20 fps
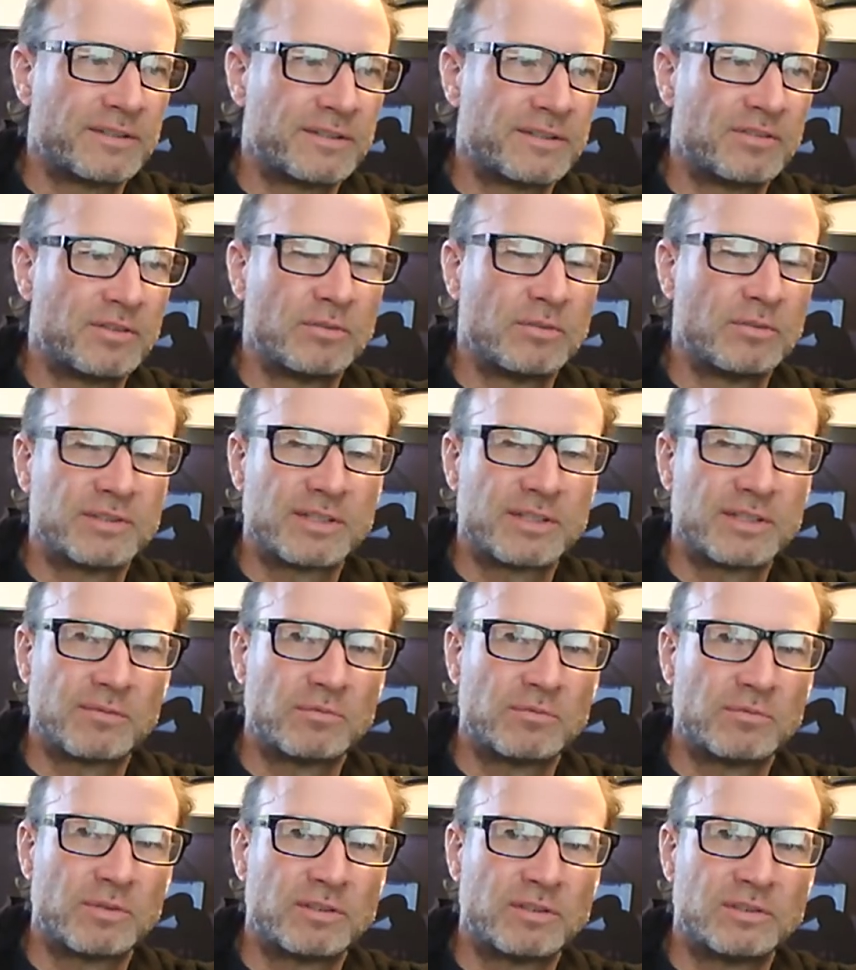If you're doing something
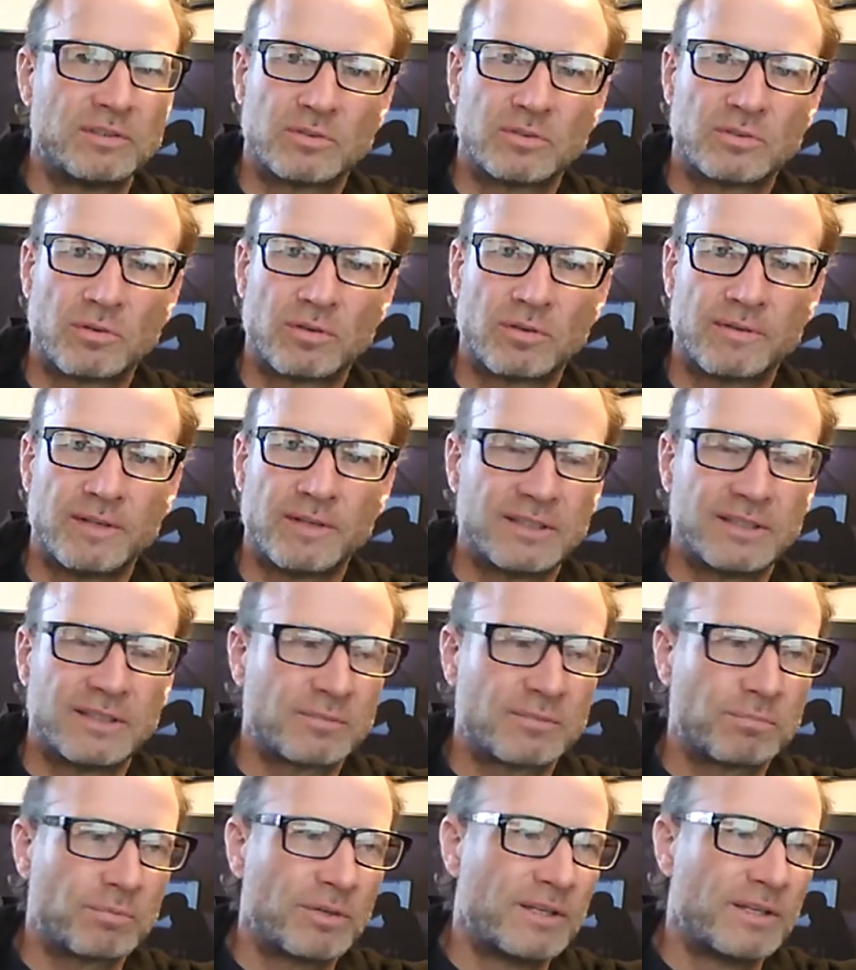really short, like a
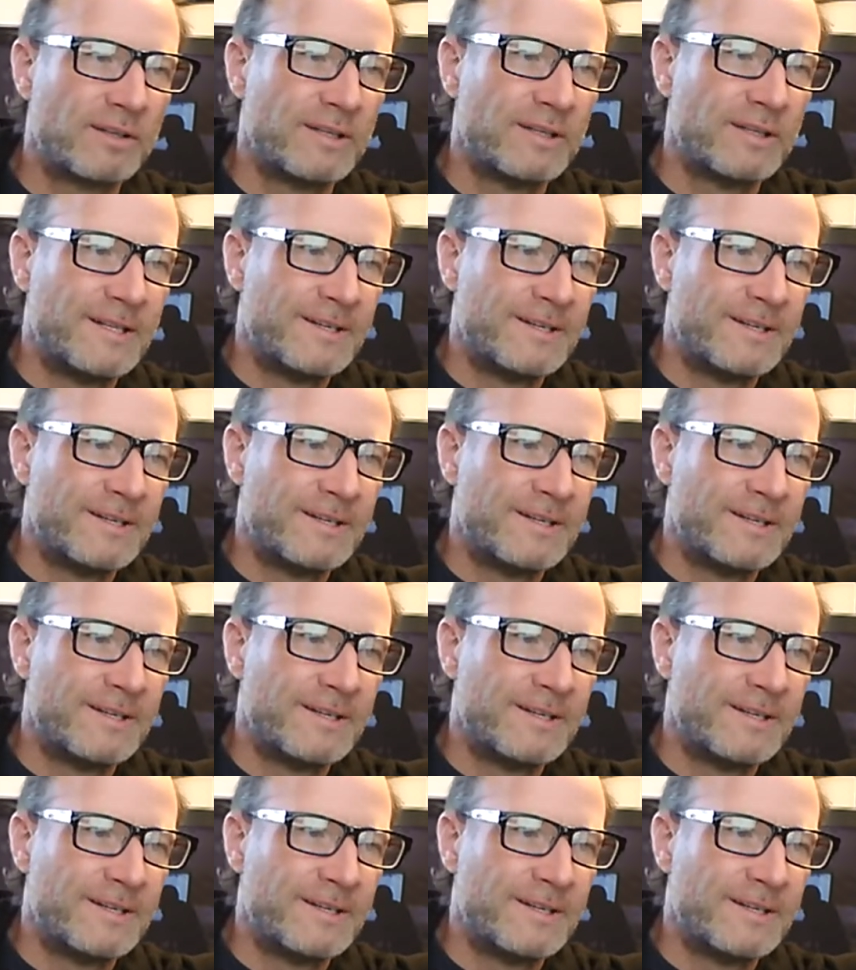sprint